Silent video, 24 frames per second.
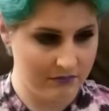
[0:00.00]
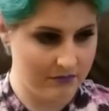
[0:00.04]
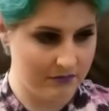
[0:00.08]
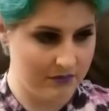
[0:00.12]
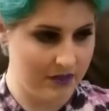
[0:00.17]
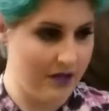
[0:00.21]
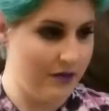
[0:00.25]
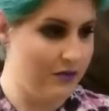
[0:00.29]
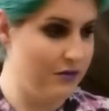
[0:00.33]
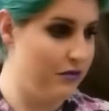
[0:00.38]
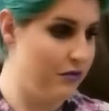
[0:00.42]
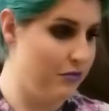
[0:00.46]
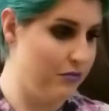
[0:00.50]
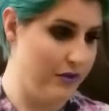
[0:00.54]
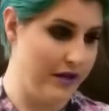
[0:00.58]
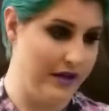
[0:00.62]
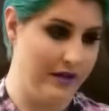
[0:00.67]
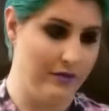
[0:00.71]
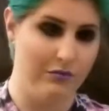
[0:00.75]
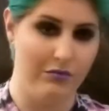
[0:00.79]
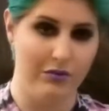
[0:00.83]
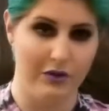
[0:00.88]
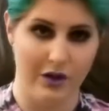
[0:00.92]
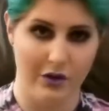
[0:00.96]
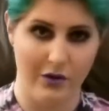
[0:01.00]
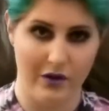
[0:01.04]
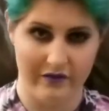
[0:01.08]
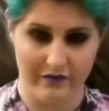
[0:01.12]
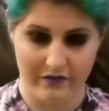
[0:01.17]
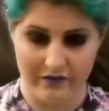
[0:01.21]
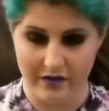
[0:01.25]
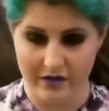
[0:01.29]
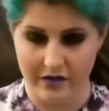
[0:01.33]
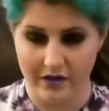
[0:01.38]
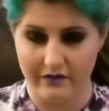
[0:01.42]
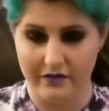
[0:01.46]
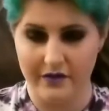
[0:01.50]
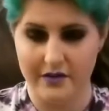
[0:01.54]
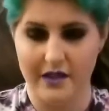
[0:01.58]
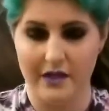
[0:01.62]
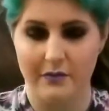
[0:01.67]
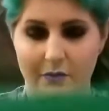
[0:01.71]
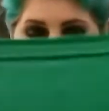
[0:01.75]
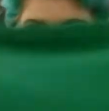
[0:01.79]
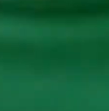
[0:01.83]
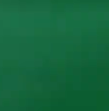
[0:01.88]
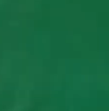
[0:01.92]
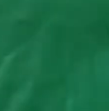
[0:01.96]
and blow everything off the
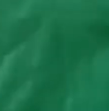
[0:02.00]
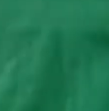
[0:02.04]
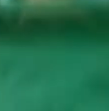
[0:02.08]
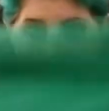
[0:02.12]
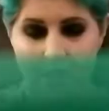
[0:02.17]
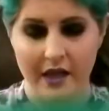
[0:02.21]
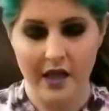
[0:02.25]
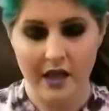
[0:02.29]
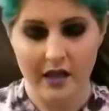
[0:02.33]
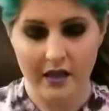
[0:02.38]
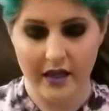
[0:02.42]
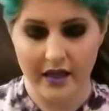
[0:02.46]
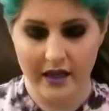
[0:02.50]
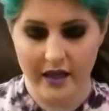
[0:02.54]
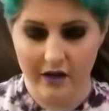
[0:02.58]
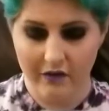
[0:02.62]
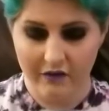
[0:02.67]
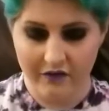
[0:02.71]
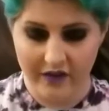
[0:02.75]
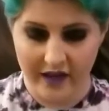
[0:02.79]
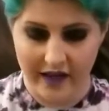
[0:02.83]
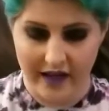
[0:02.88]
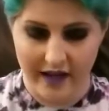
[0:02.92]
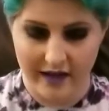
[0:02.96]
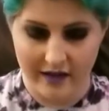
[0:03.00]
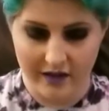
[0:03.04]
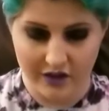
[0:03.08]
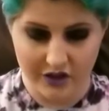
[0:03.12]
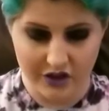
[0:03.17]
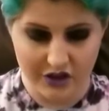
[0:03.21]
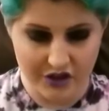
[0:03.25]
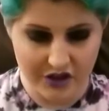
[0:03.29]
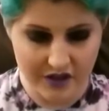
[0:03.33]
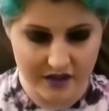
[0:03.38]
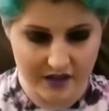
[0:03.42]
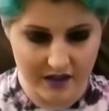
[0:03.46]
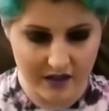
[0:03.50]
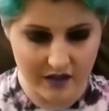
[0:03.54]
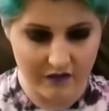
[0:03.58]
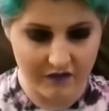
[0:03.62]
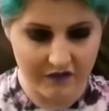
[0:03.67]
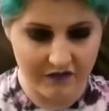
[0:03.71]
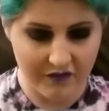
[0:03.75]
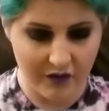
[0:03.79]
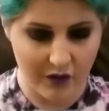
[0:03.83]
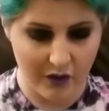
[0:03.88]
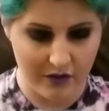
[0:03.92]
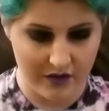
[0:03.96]
table. Okay, lay it out flat and you're just gonna
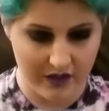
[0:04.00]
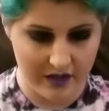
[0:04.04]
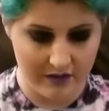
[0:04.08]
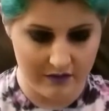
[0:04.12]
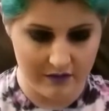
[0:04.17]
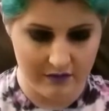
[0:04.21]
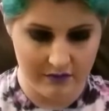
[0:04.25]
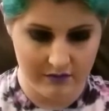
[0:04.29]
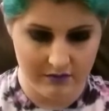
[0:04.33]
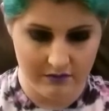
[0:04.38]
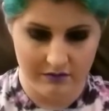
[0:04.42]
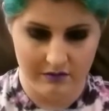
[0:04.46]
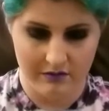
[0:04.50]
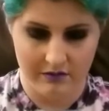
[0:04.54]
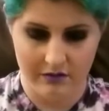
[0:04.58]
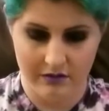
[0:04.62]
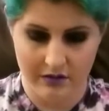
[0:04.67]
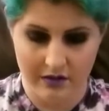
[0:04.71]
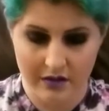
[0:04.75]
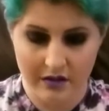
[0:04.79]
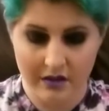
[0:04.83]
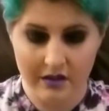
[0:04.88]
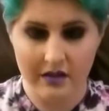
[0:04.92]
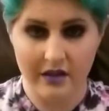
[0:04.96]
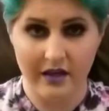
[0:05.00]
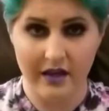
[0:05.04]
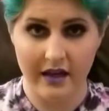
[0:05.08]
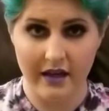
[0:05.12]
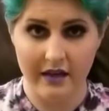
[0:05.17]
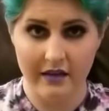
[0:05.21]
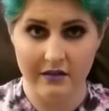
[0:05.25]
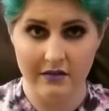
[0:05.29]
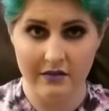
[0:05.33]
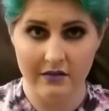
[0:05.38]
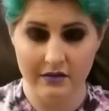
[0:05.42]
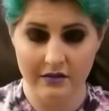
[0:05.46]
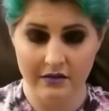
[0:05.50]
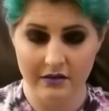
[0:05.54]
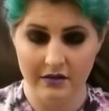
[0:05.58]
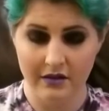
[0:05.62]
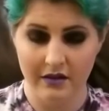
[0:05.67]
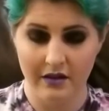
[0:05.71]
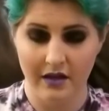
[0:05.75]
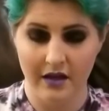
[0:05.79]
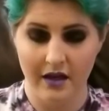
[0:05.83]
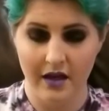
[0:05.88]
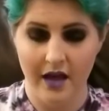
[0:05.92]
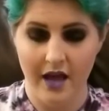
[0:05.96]
fold it, okay?
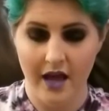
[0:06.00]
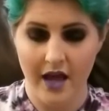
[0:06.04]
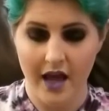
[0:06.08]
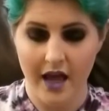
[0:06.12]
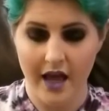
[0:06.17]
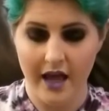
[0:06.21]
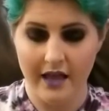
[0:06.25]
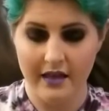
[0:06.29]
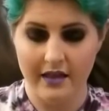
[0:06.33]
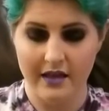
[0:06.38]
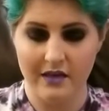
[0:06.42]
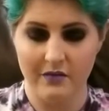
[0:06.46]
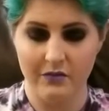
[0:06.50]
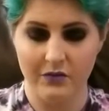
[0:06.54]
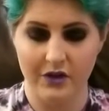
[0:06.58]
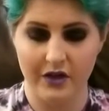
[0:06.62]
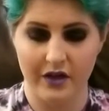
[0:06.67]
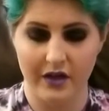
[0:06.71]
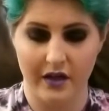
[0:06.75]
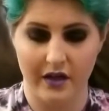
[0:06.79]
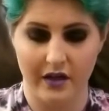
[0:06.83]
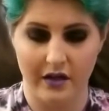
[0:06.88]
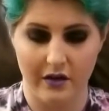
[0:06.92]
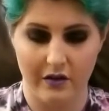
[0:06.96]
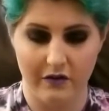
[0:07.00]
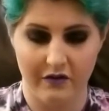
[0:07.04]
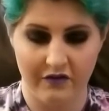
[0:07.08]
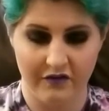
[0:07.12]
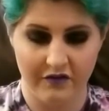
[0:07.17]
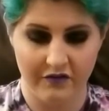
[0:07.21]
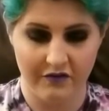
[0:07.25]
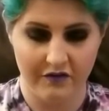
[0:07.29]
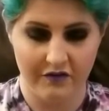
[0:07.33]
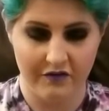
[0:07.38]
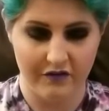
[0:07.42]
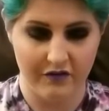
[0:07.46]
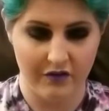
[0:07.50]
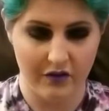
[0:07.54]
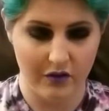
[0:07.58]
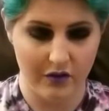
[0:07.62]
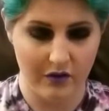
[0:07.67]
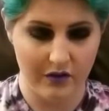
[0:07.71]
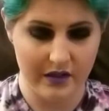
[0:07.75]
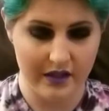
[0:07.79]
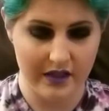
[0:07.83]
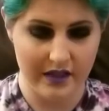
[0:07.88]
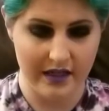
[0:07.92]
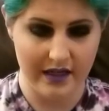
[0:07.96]
And then we're gonna
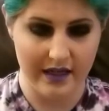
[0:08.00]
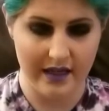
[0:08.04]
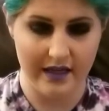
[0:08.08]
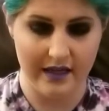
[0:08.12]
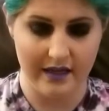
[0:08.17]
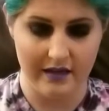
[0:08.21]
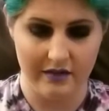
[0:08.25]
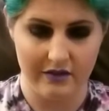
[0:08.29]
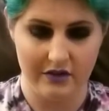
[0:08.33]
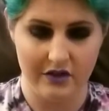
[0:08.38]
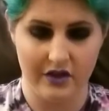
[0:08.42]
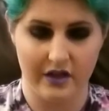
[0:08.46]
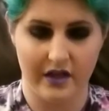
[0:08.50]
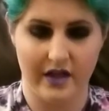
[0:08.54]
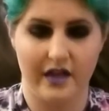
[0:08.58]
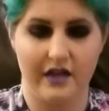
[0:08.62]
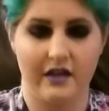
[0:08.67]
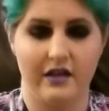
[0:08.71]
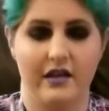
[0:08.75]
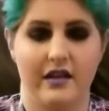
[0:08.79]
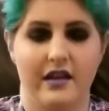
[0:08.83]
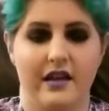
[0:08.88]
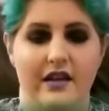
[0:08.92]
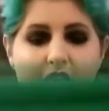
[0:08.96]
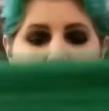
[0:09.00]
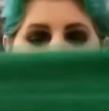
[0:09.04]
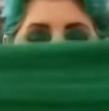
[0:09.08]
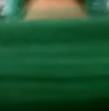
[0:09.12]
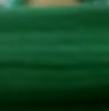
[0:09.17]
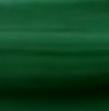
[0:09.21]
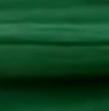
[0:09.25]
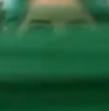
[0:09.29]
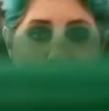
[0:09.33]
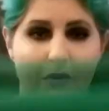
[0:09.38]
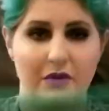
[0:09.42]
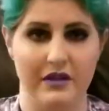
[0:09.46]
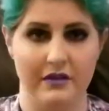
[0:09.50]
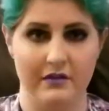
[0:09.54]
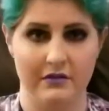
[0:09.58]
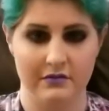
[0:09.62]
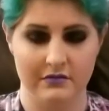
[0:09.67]
fold it again. You're kind of flip it.